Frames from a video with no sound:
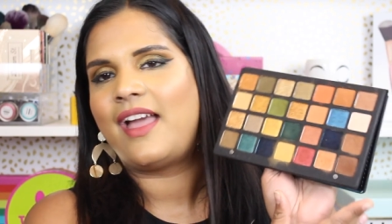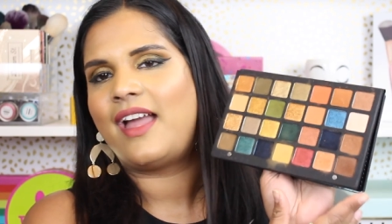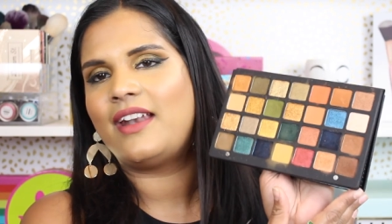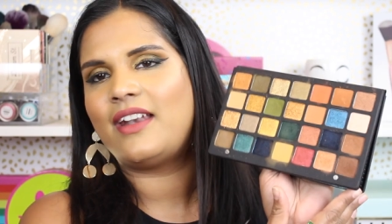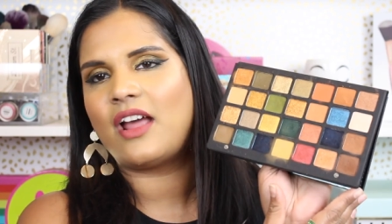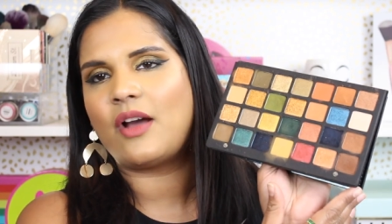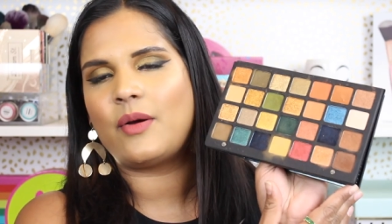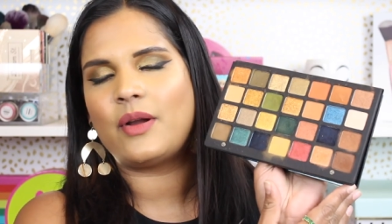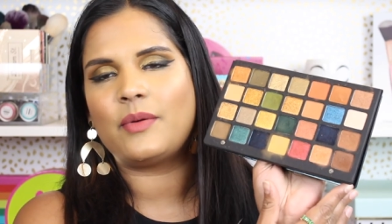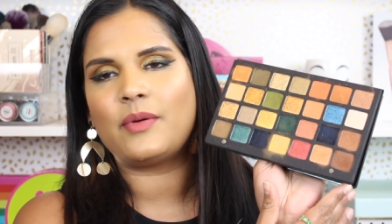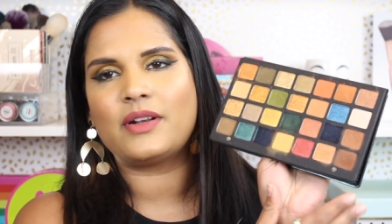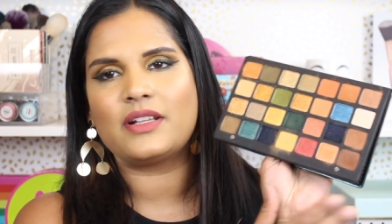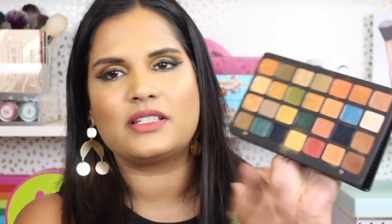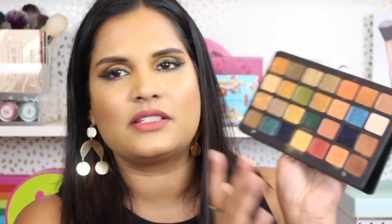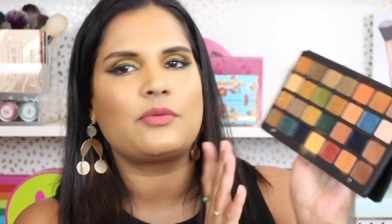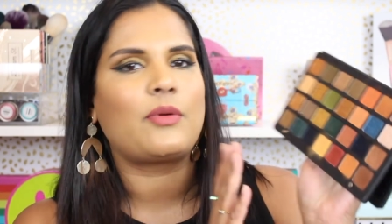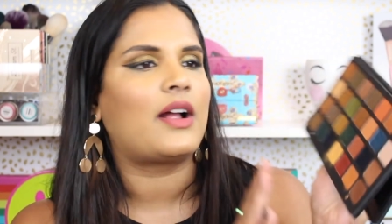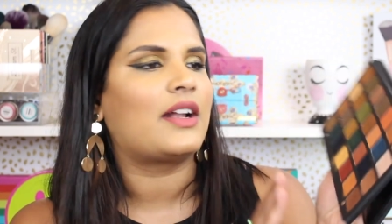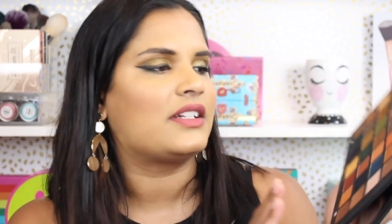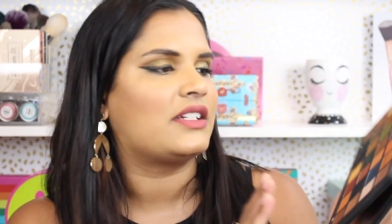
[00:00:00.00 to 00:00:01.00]
And now I want to
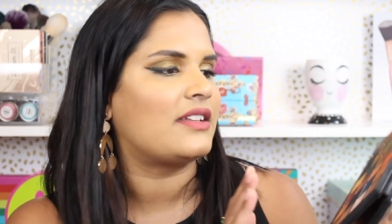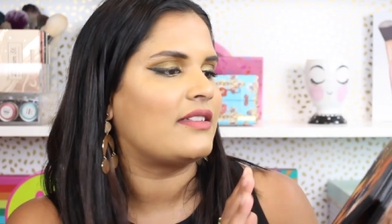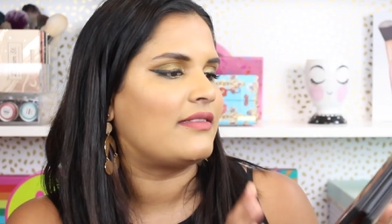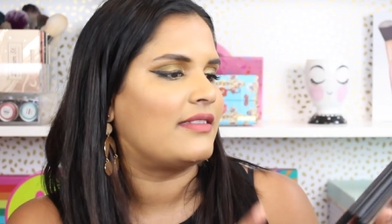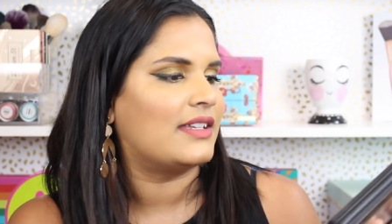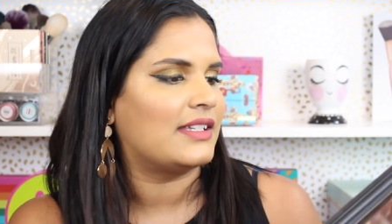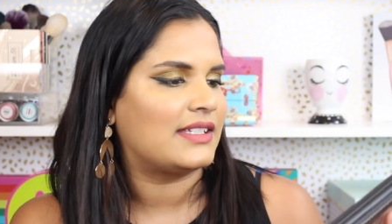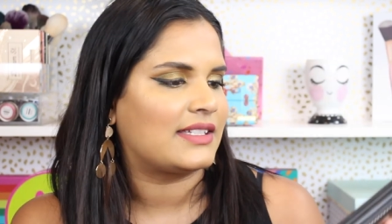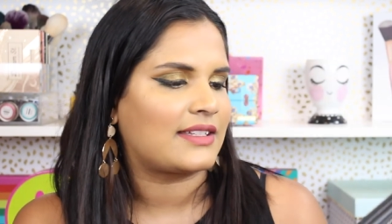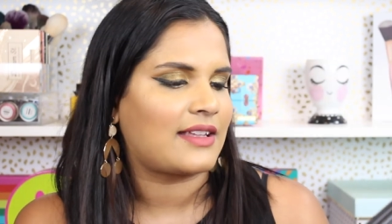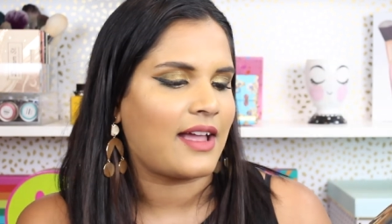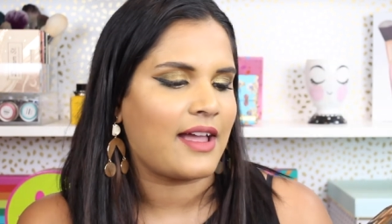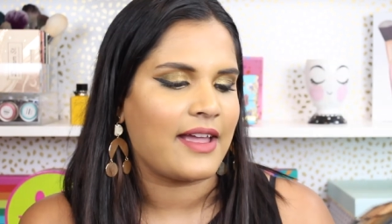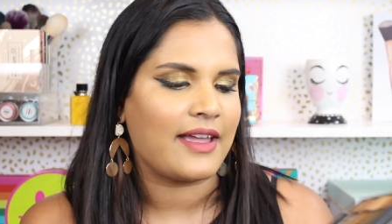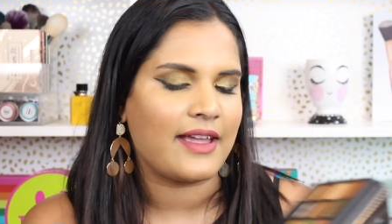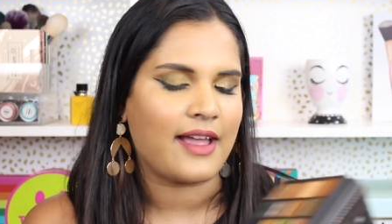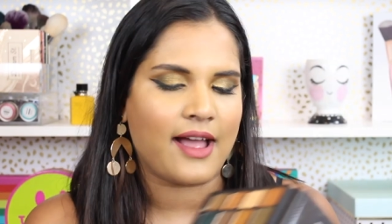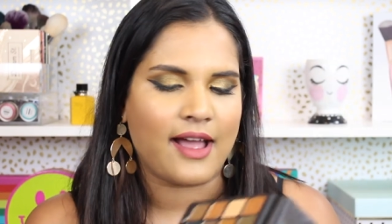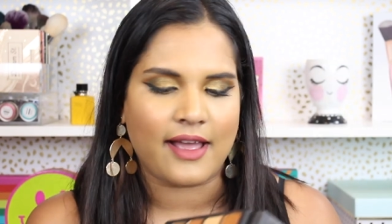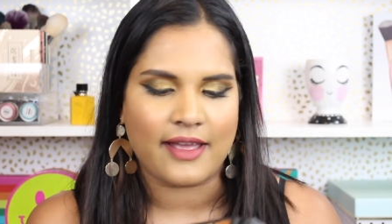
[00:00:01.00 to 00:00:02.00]
swatch this guy.